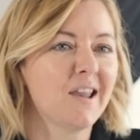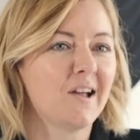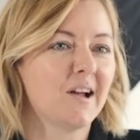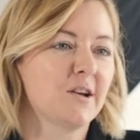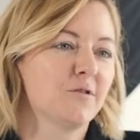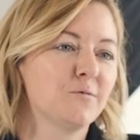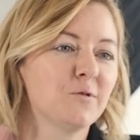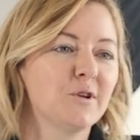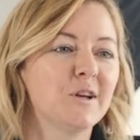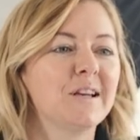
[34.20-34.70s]

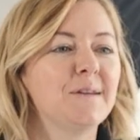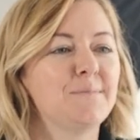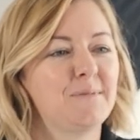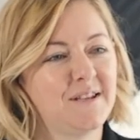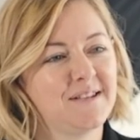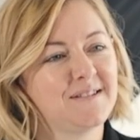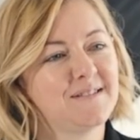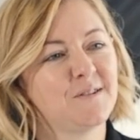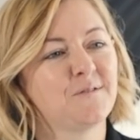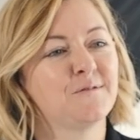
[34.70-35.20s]
like really
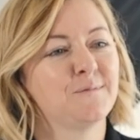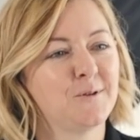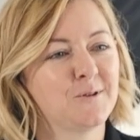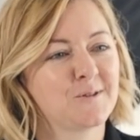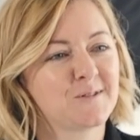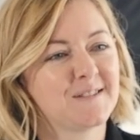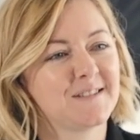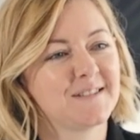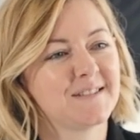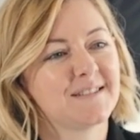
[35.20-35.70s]
big soft
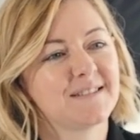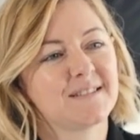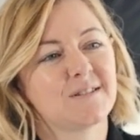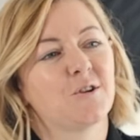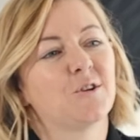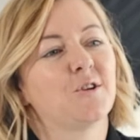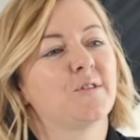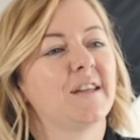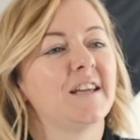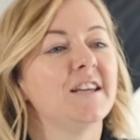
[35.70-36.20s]
boxes,
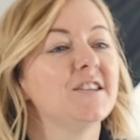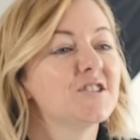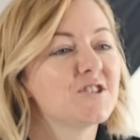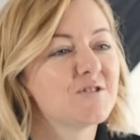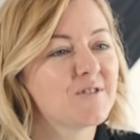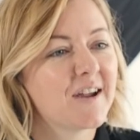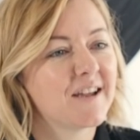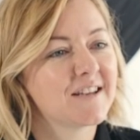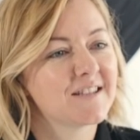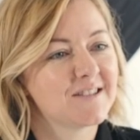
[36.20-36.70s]
so the
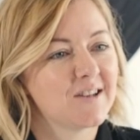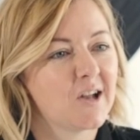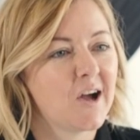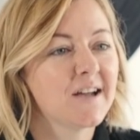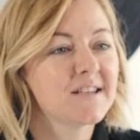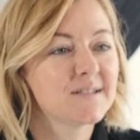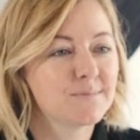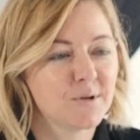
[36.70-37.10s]
indirect light